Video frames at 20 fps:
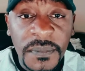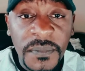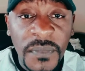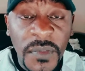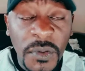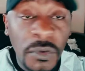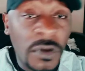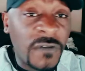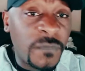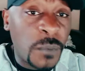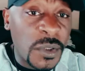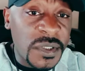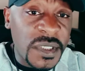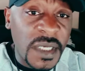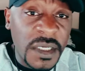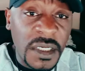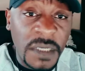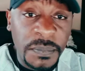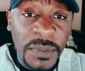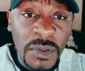You have most
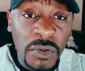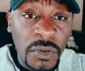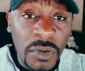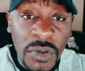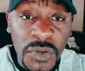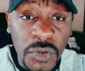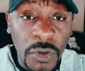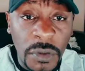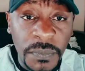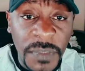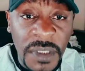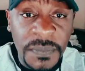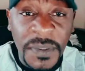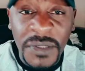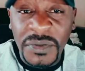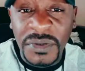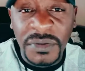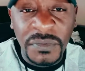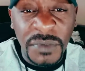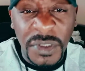likely been with your soulmate,
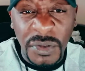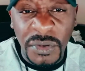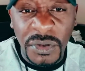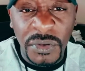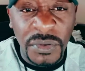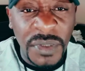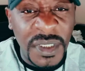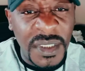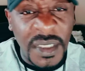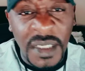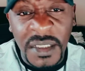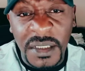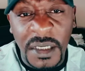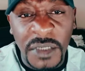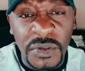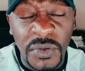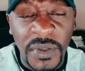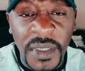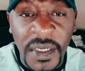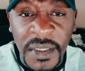but you didn't
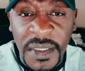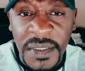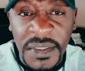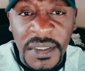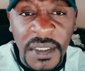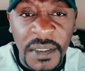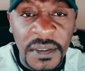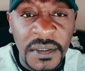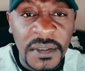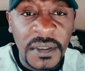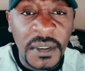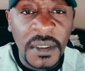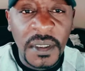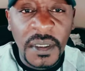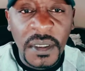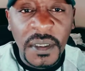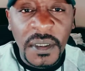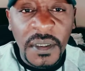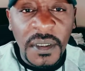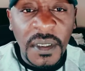actually understand
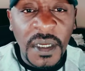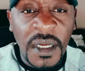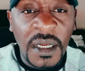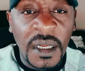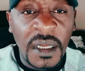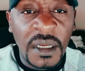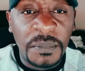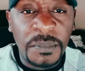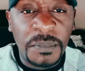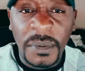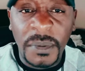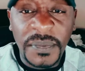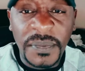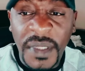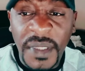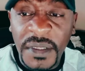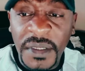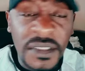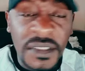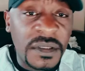
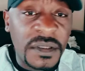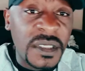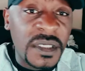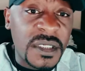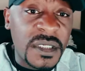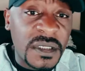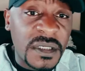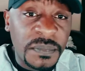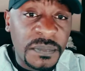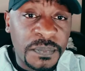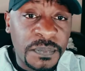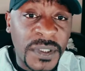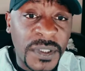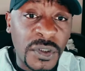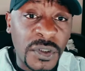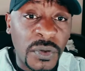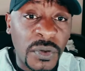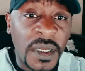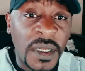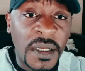probably that this
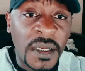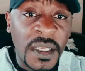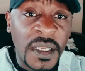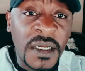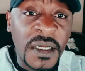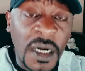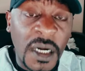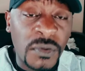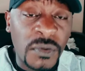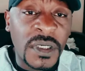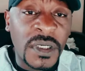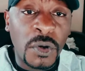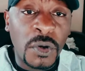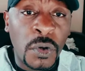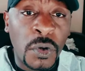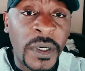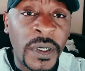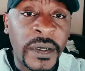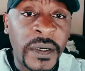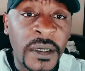particular encounter
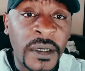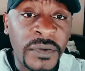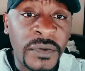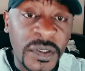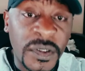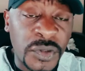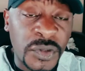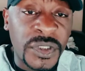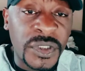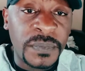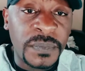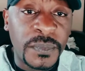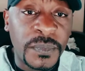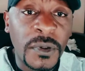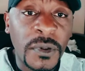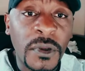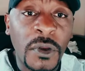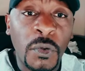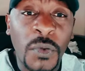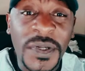or relationship
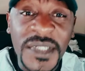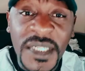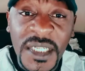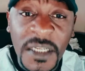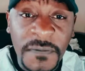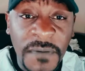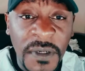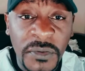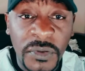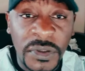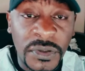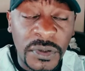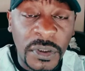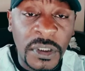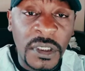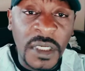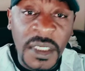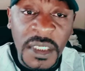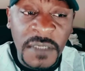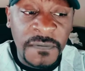was a
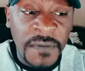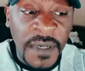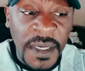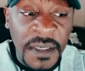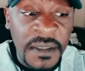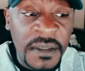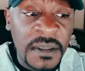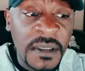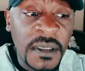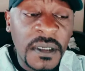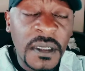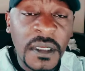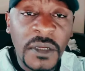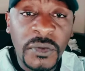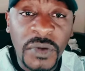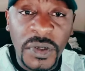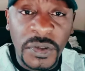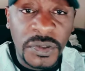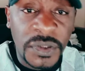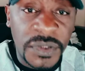divine
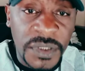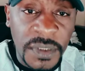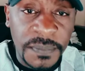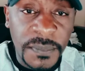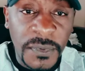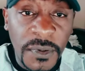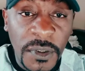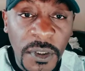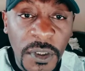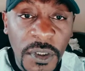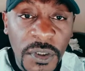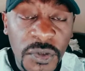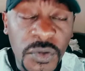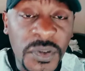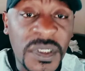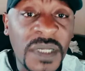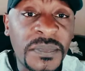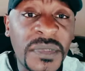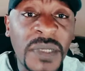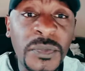relationship. So
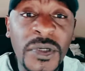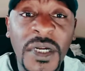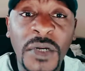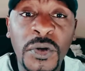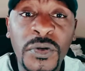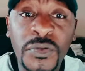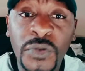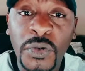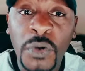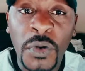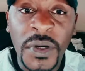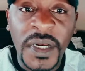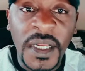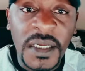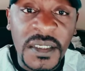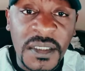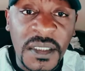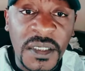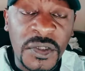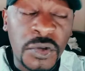sometimes you cannot
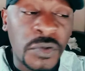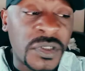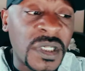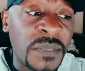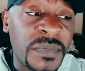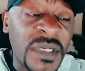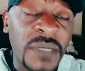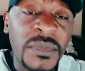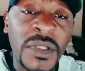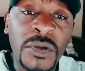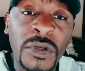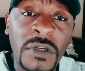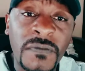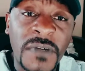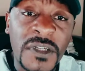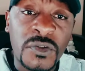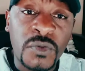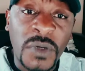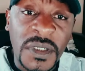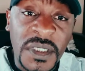recognize this. So sometimes the
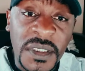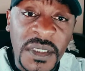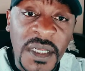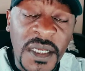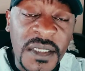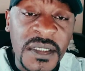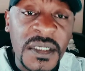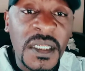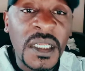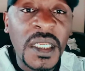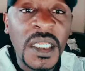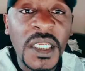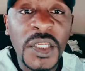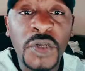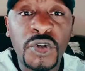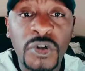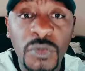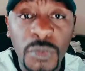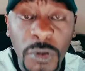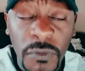universe, what it does,
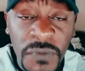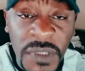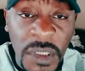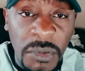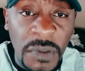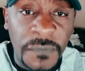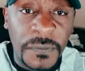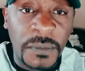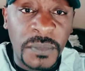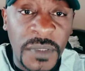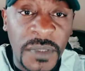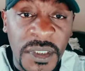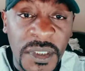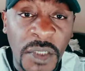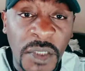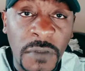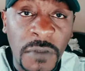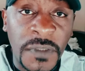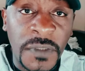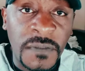it removes away from this
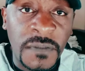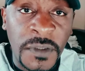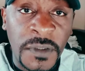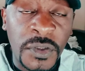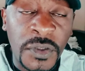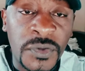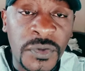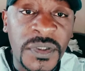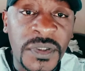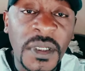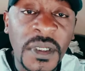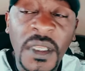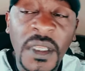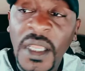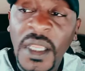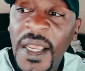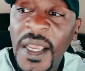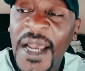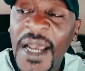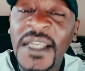kind of individuals.
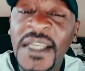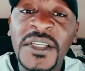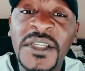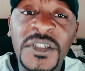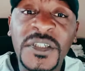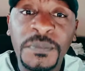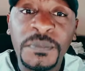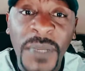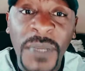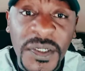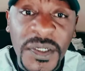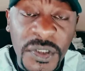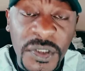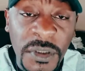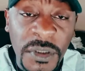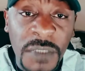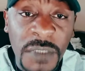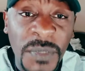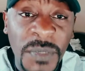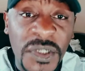And it
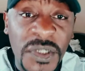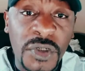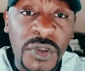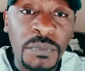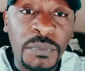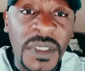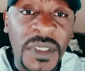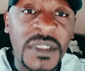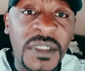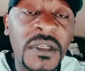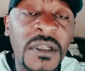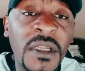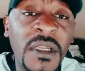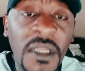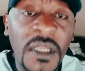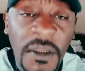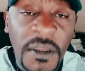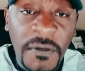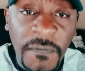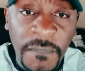makes you meet
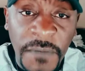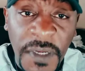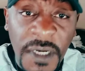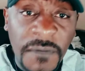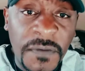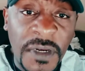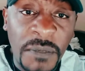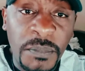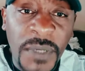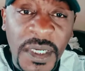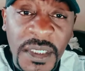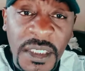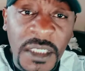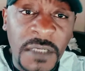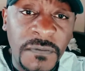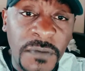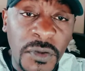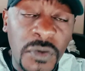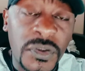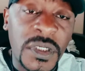very, very bad
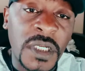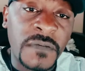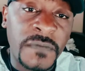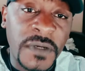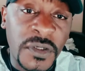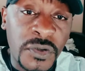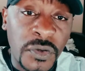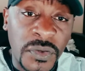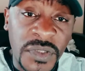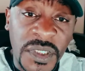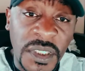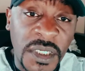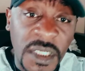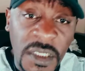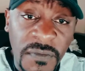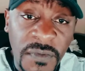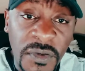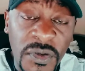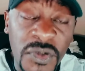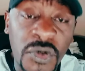individuals and very toxic
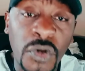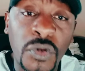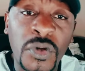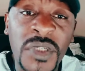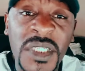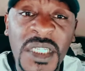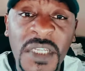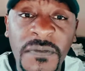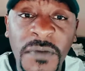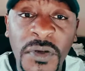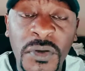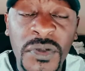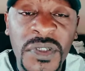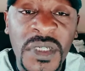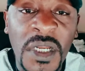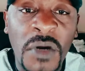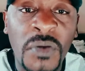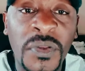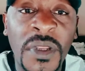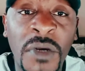individuals. So those individuals,
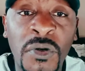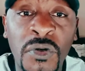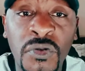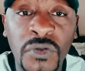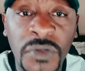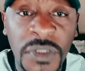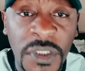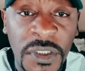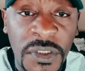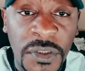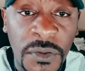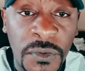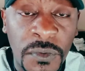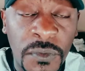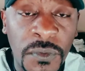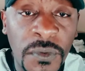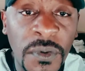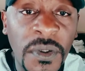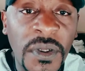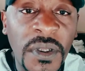now they are going to teach
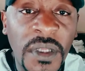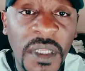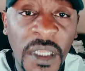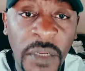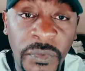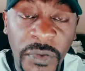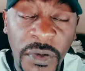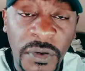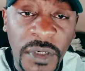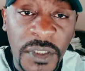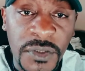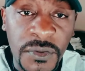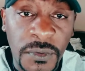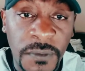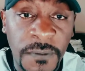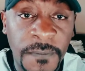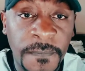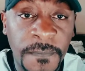you a real lesson.